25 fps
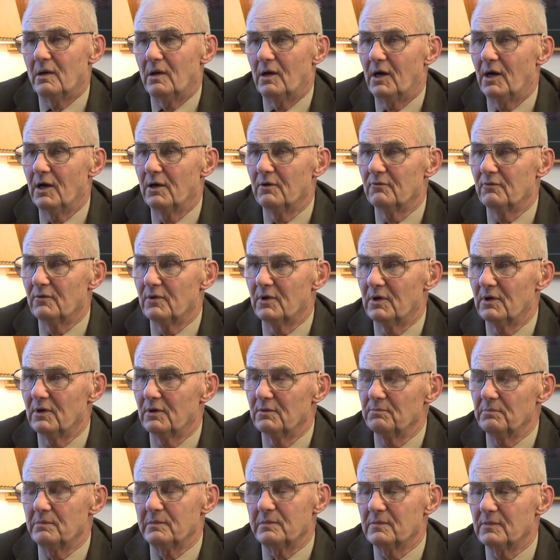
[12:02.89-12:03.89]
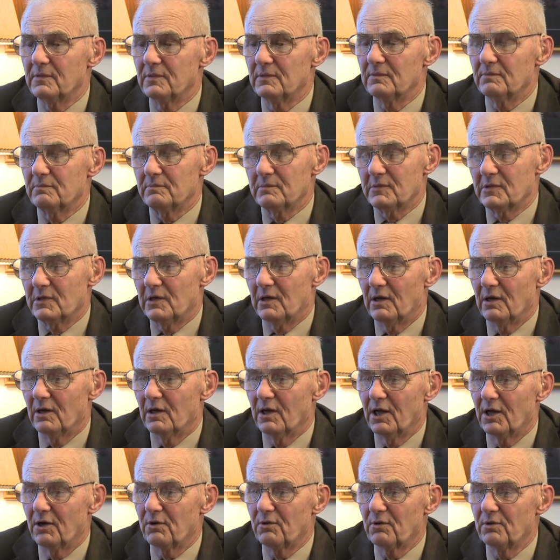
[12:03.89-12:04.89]
I have a, a
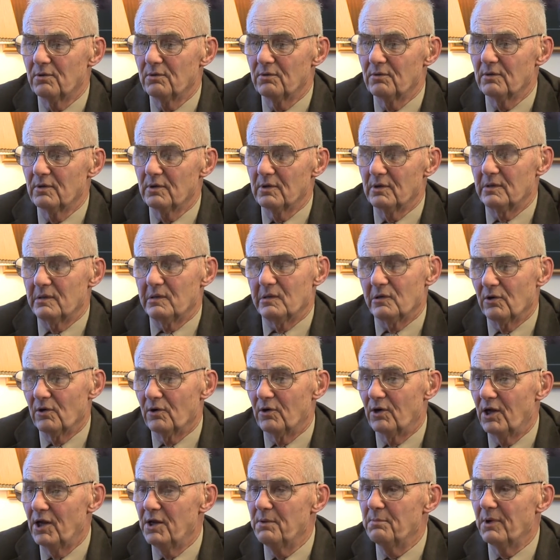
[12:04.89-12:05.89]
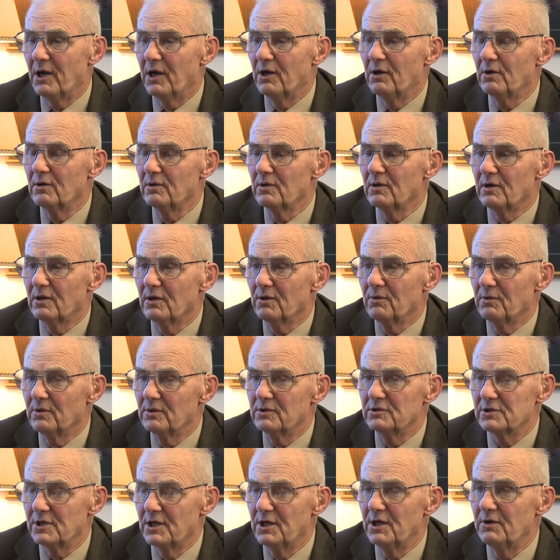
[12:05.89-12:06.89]
letter that, or an email that I
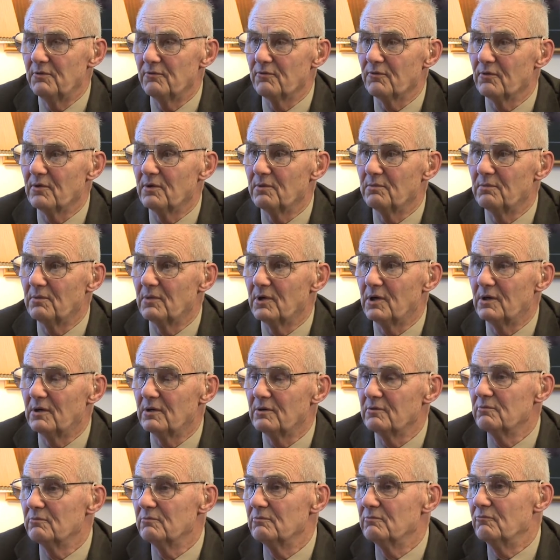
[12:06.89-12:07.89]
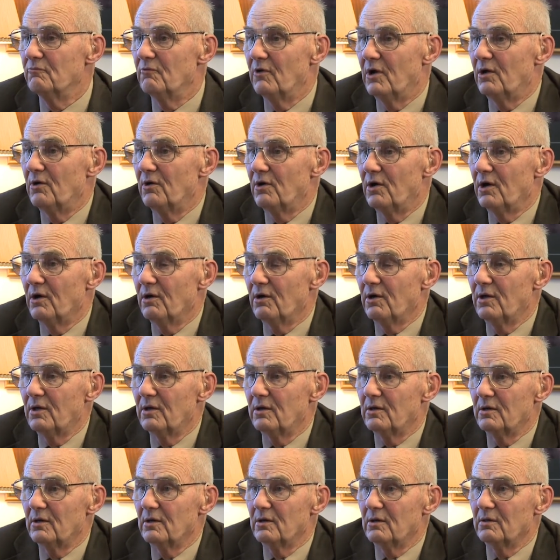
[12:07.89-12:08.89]
received from a
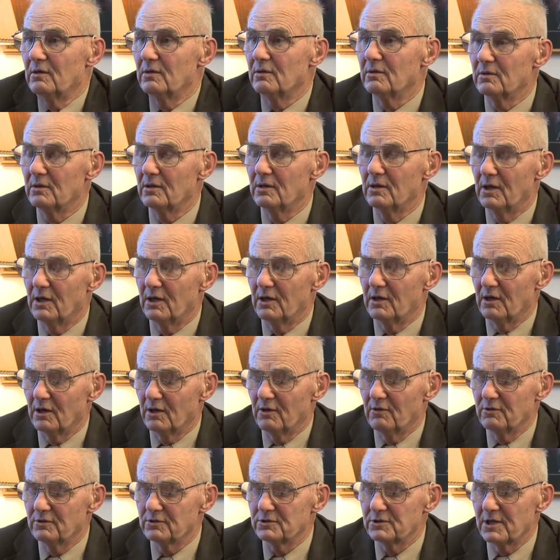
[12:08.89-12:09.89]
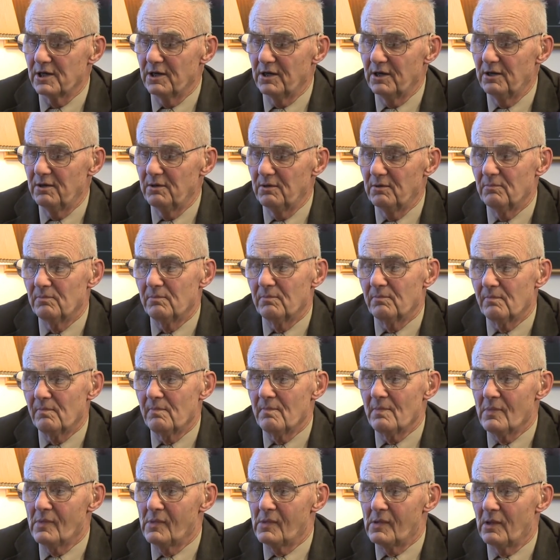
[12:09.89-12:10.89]
veterinarian in, in another state,
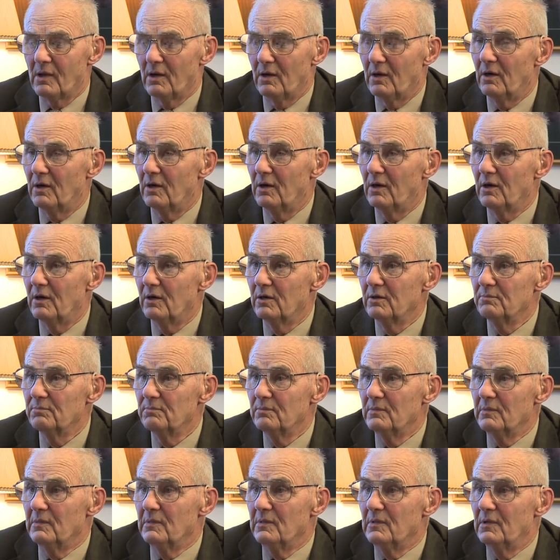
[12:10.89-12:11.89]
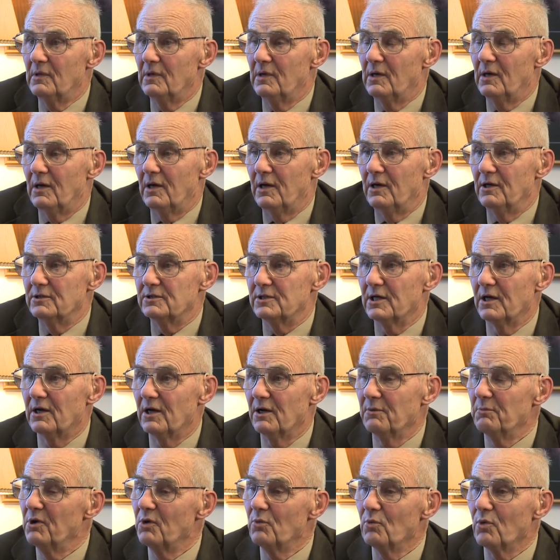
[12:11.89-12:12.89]
uh, and he said,
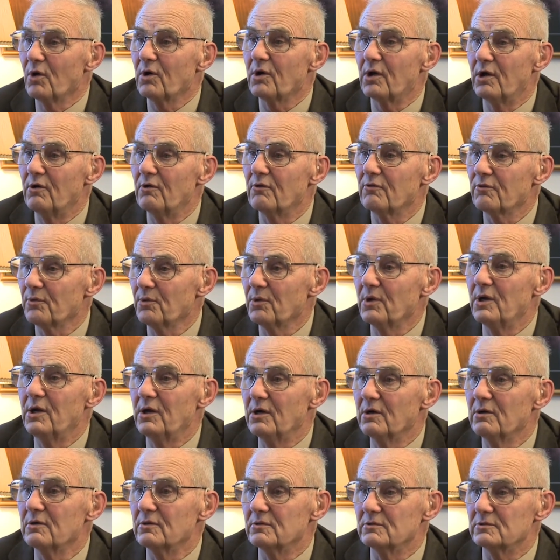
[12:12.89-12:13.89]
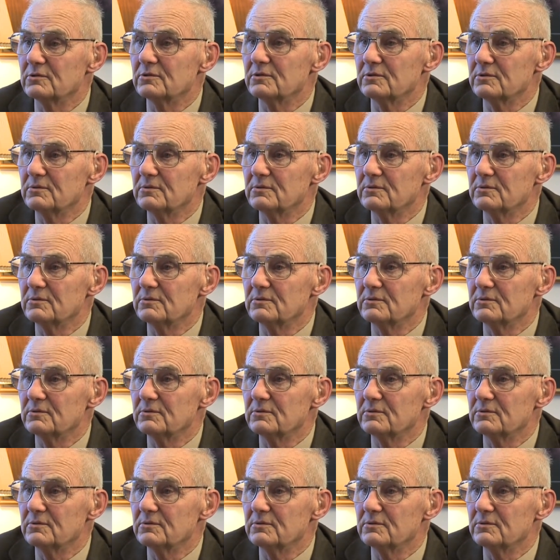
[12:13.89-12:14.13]
I've been working three years